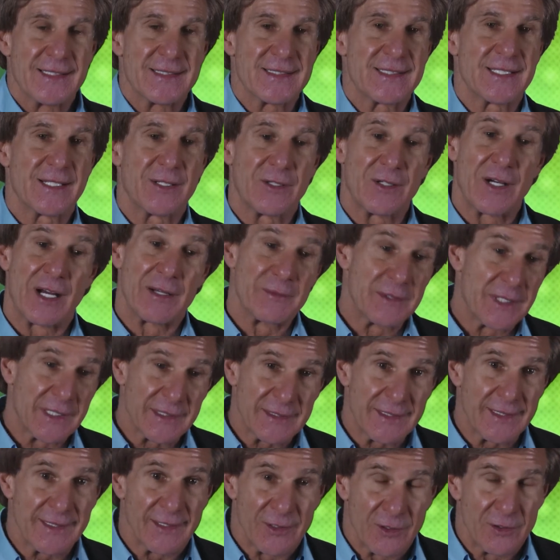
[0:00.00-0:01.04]
So I'm
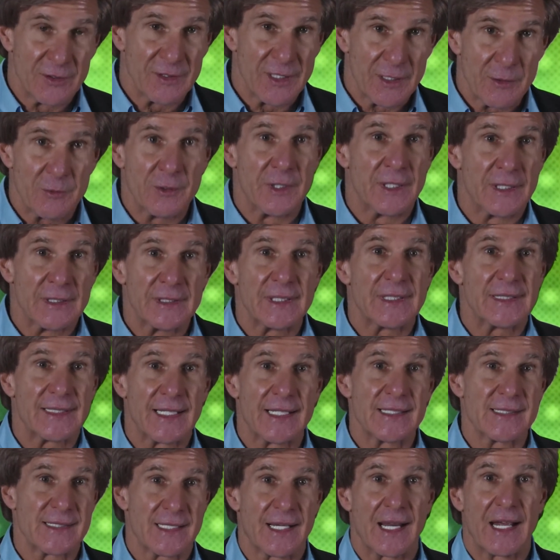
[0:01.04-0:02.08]
not the only one that
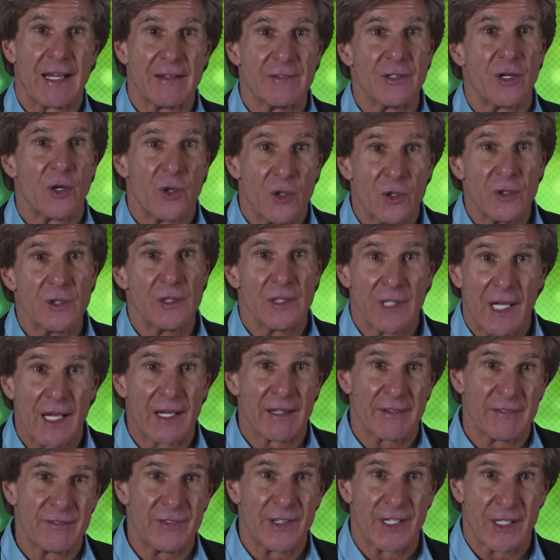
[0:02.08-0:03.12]
doesn't have a whole
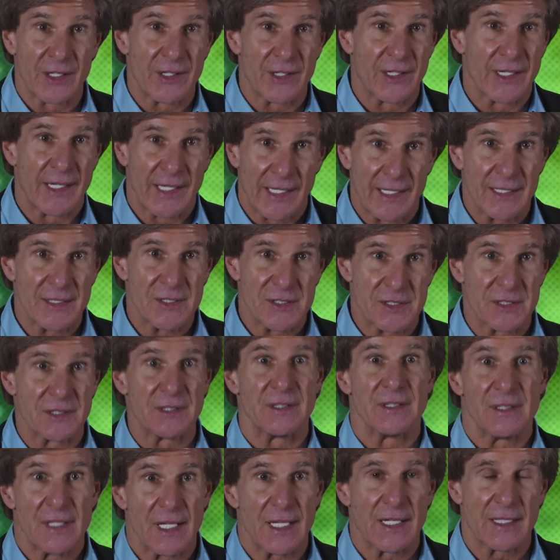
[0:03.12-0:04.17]
lot of
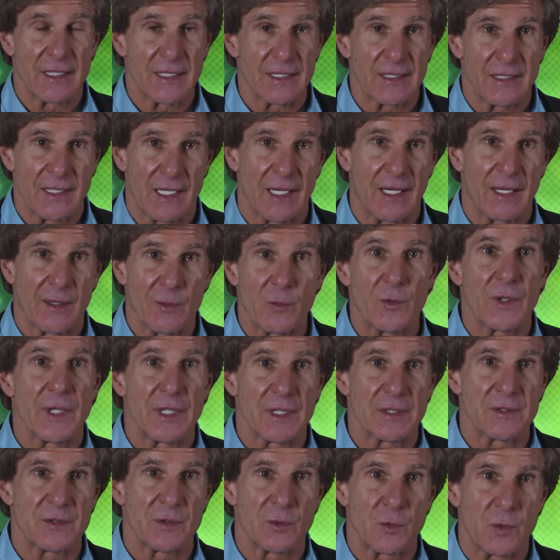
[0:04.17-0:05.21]
variation day to day,
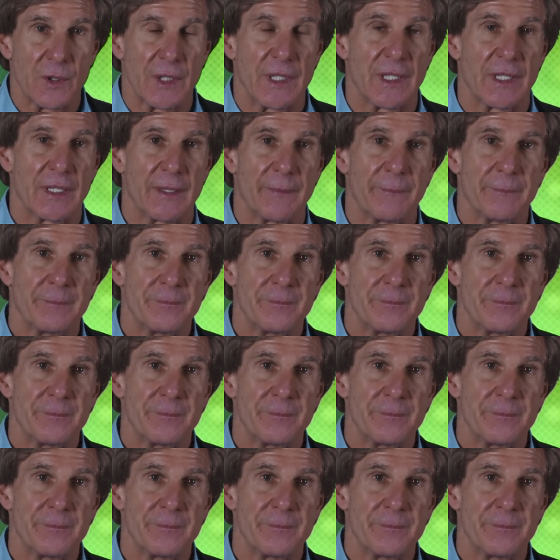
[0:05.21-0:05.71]
week to week.